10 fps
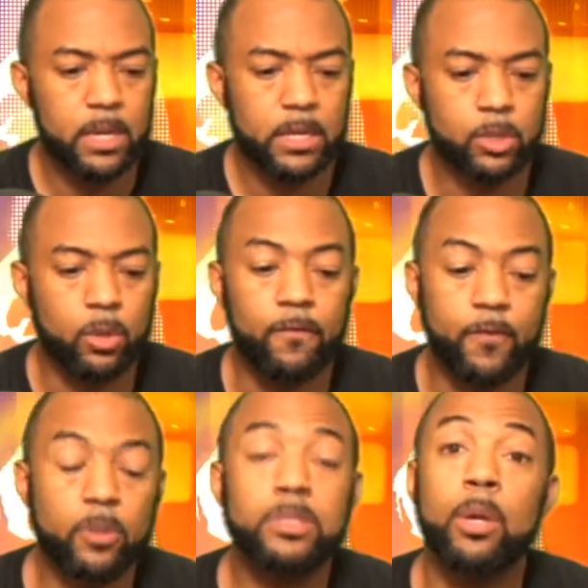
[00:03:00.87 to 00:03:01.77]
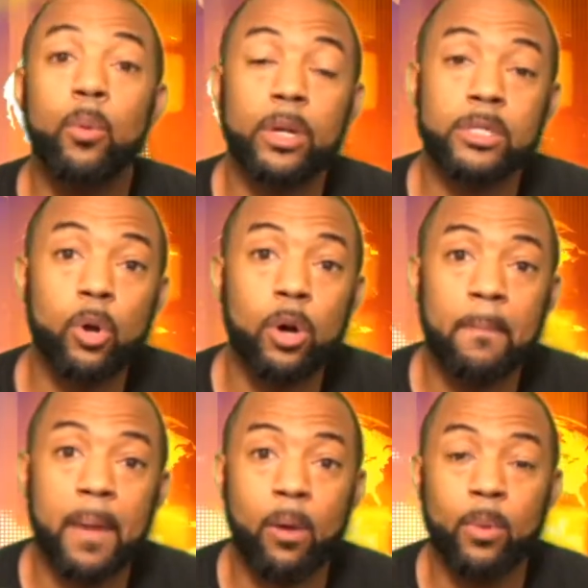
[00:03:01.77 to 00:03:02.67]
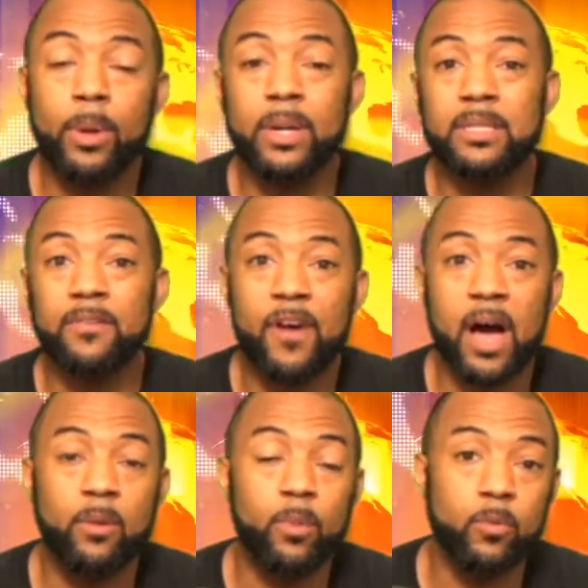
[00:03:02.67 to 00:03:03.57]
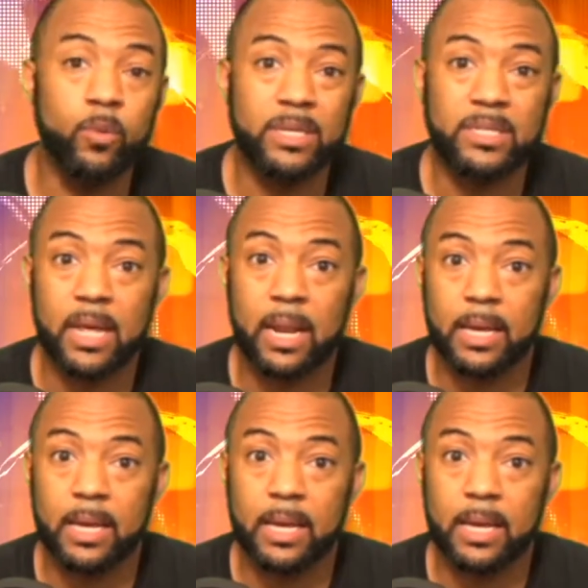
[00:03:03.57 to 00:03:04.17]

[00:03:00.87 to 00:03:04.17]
So the first thing we want to talk about, we want to define what reselling